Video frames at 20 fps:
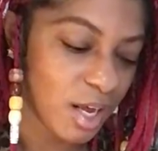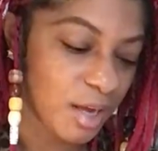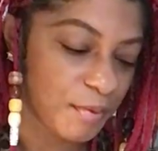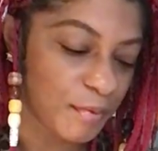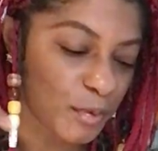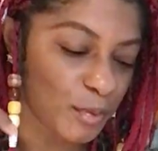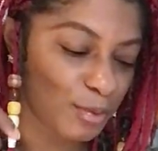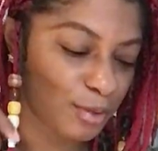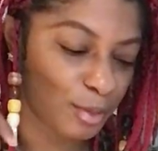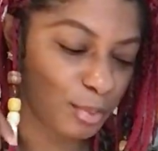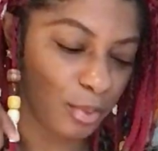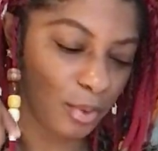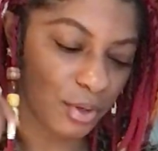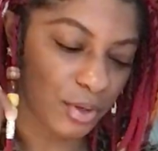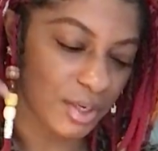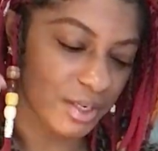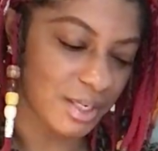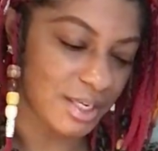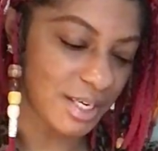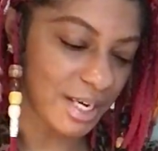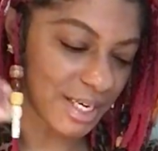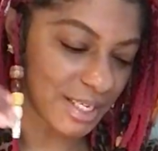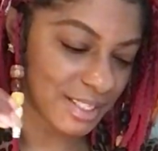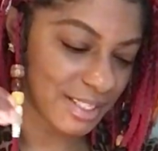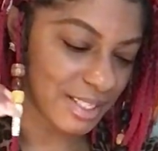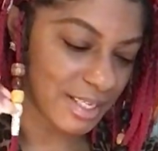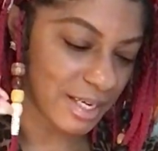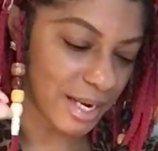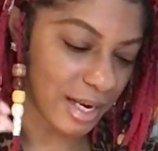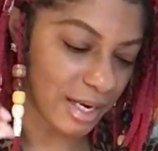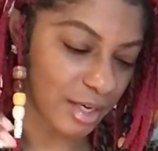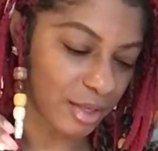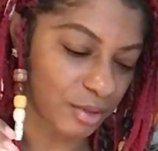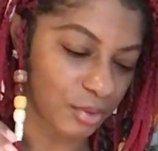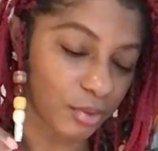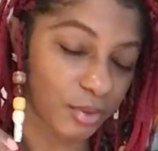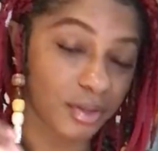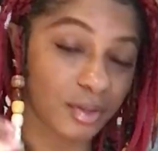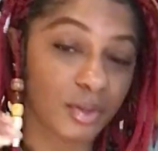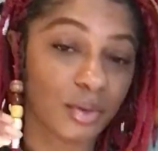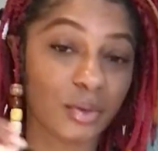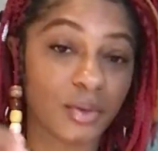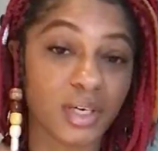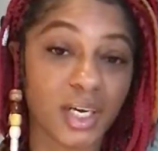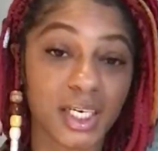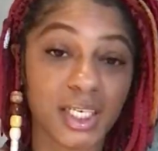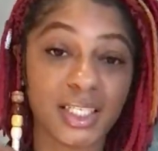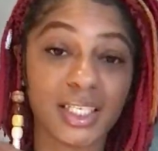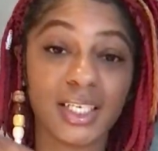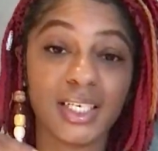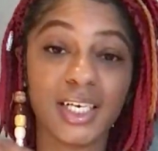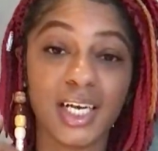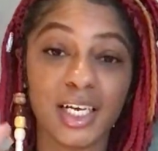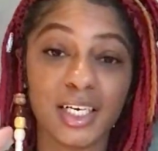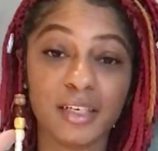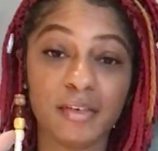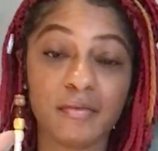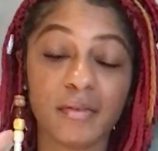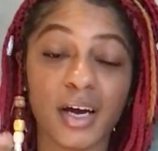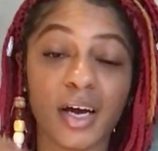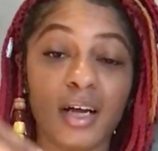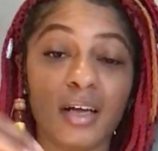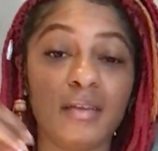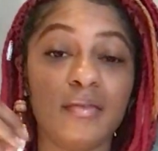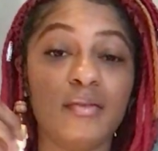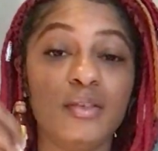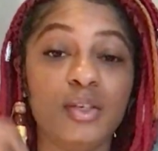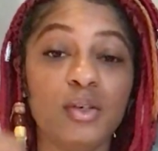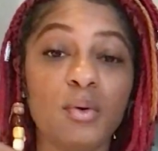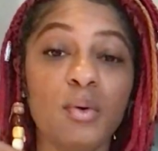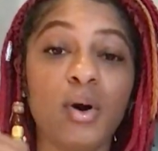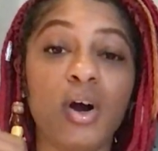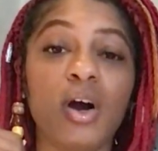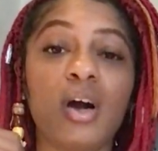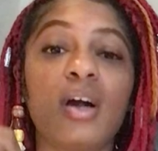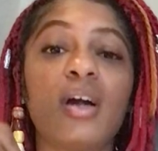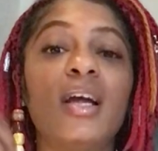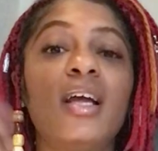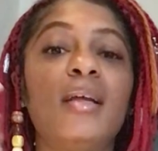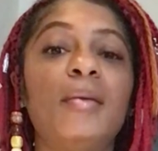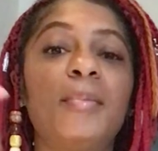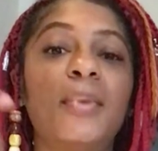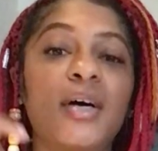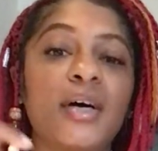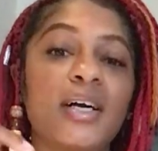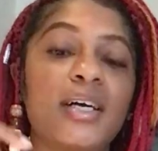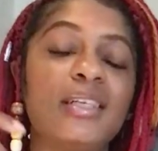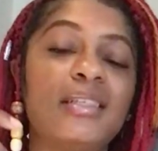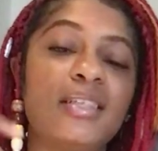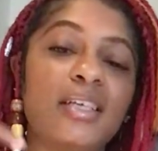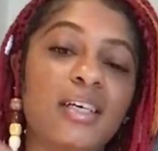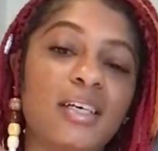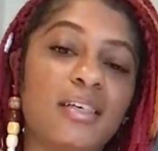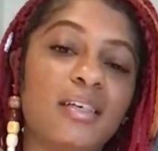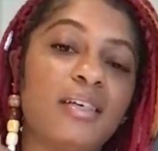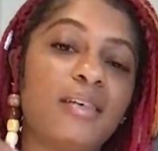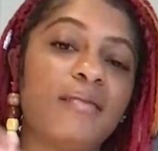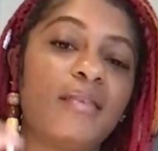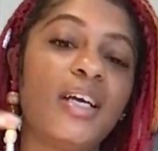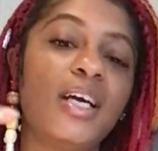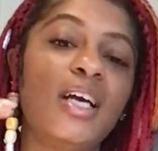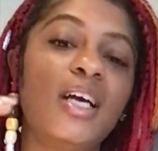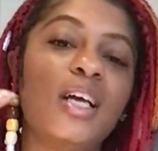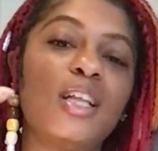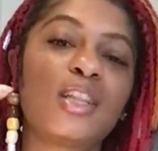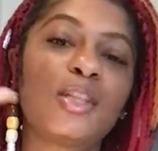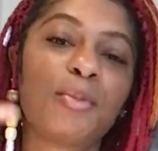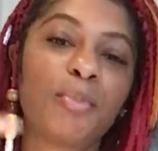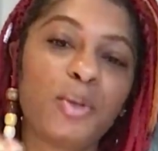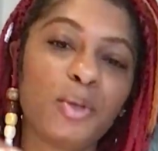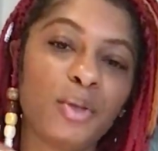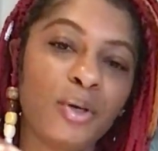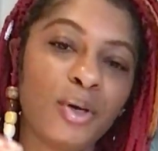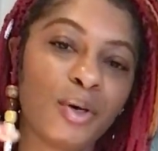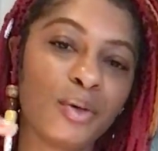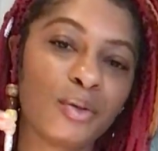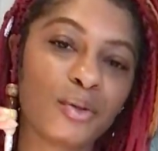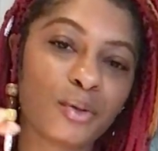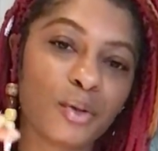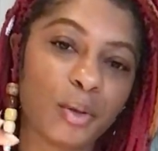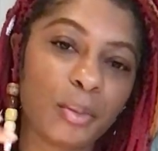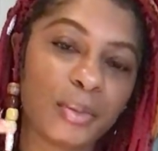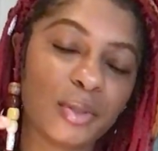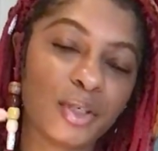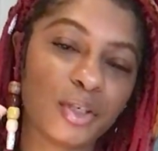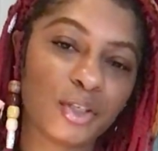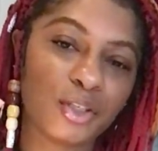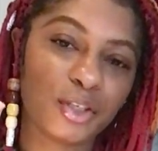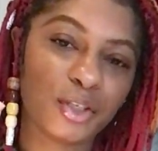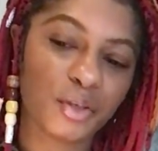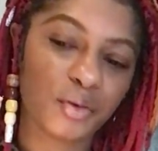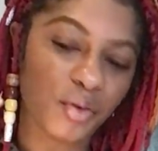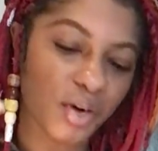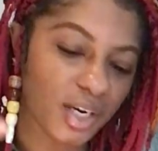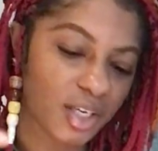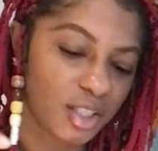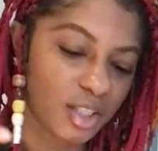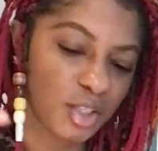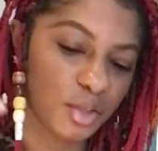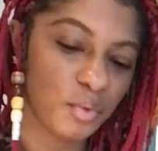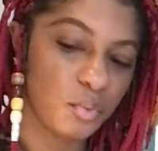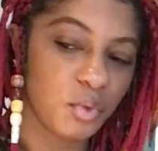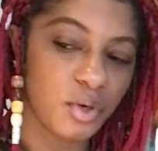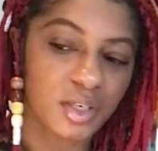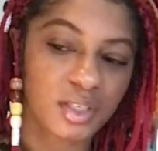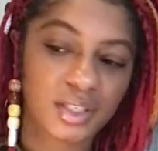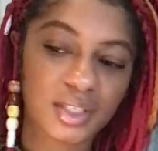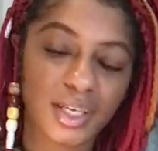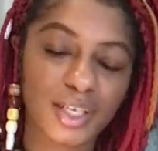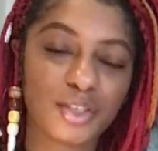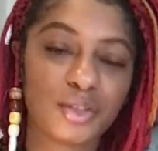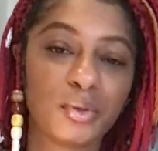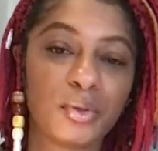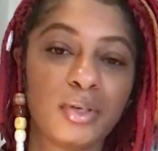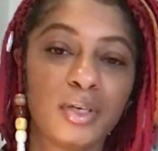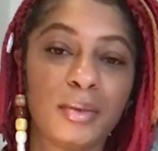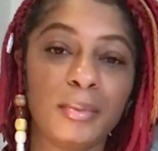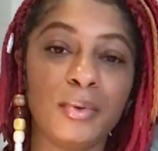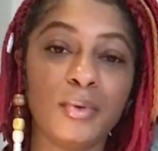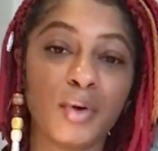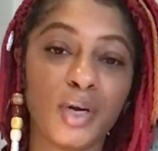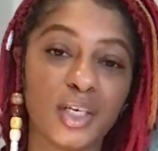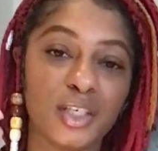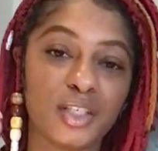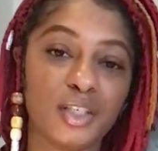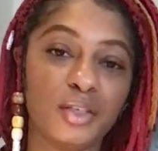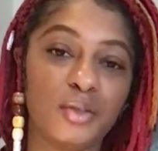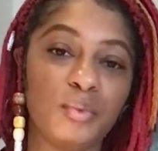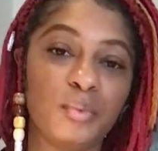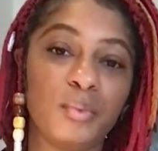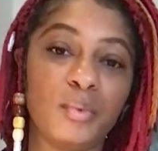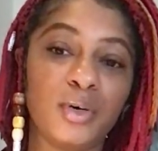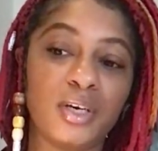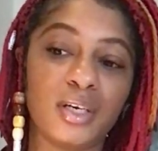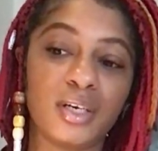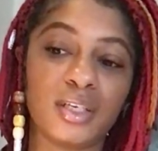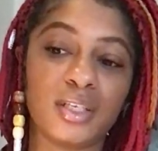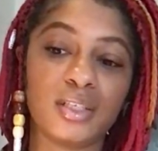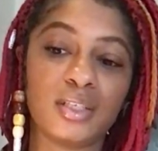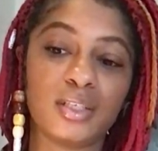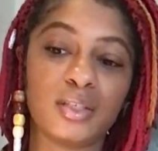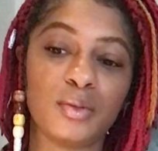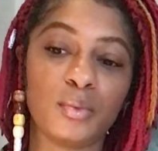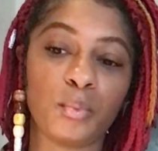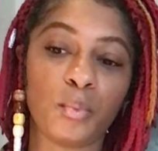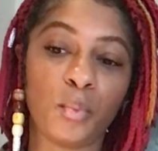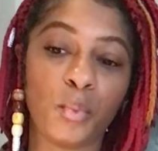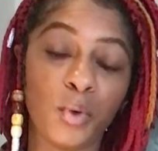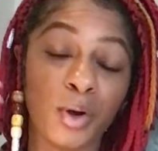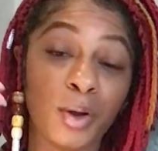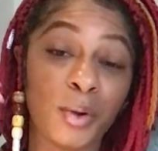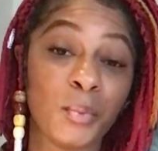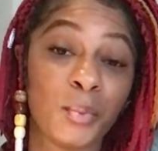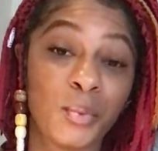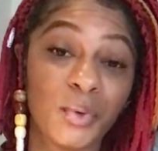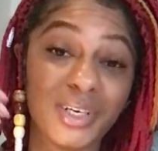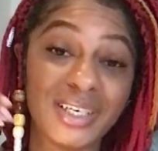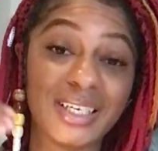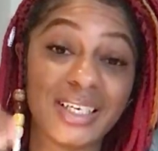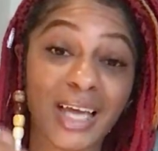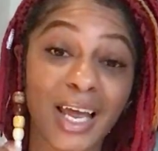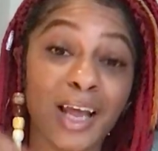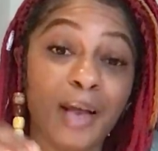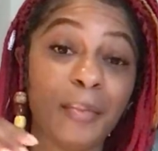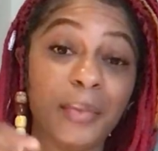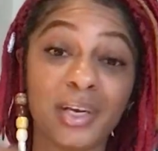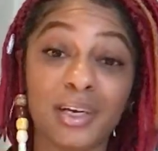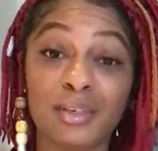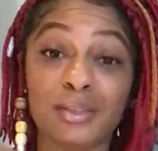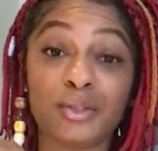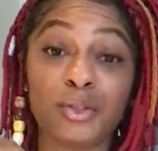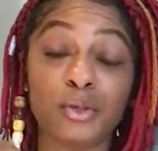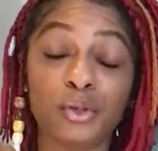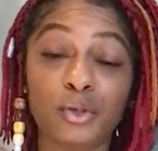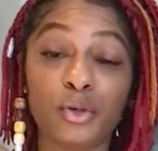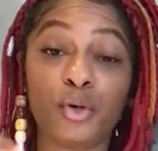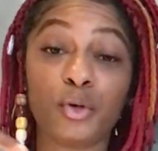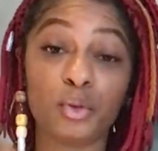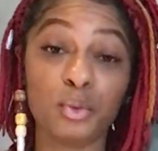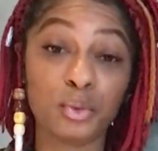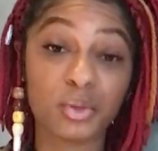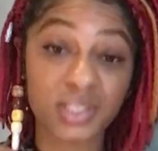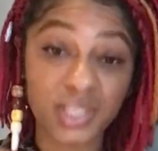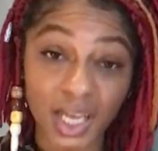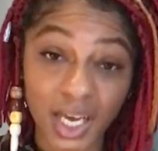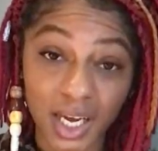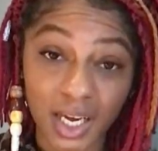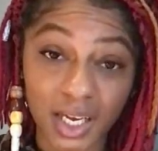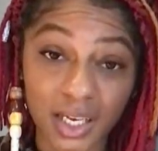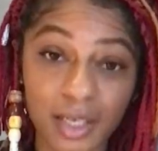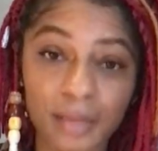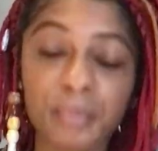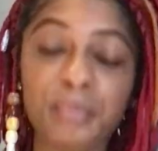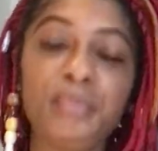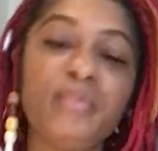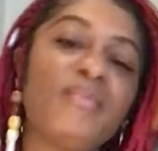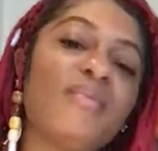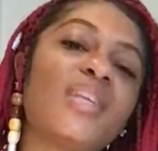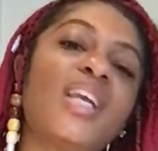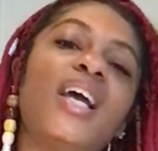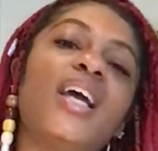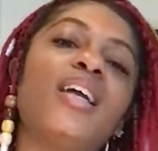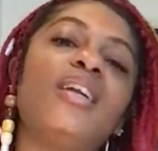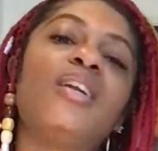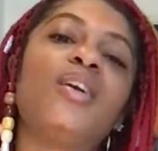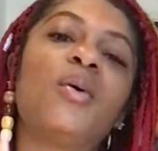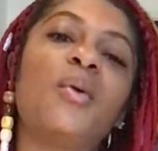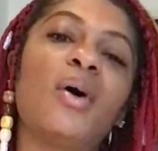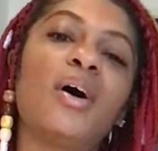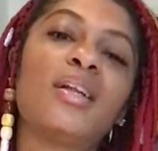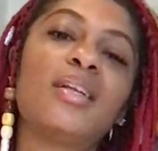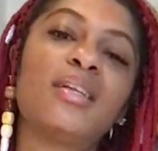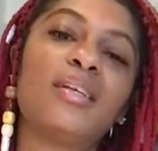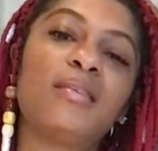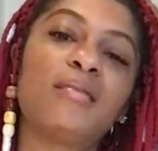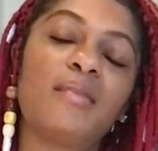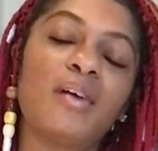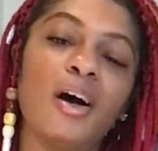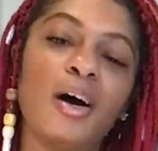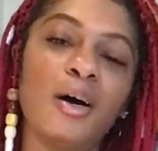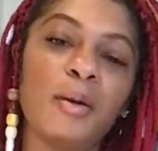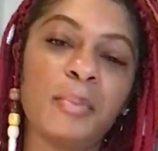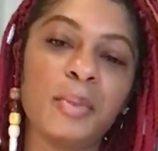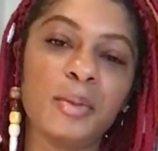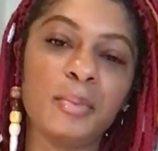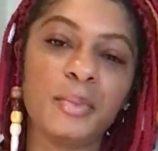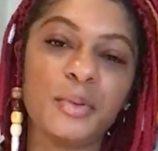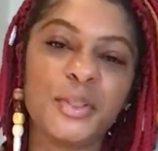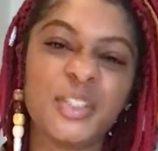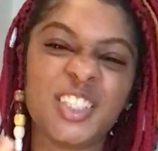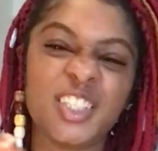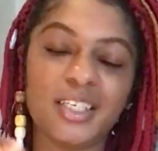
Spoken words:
If you was born in 1983 through 1995, you are a part of the Pluto and Scorpio generation, where sexual liberation was what we came here to crusade, and equality for all peoples.